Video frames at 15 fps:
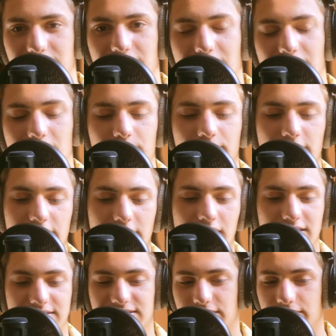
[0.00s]
But
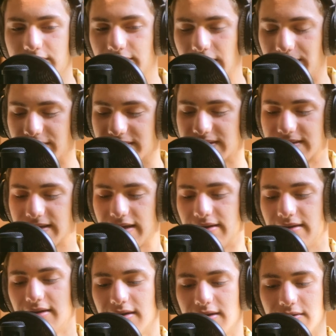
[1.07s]
also, I must say,
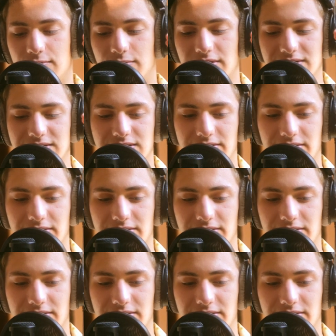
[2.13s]
once you're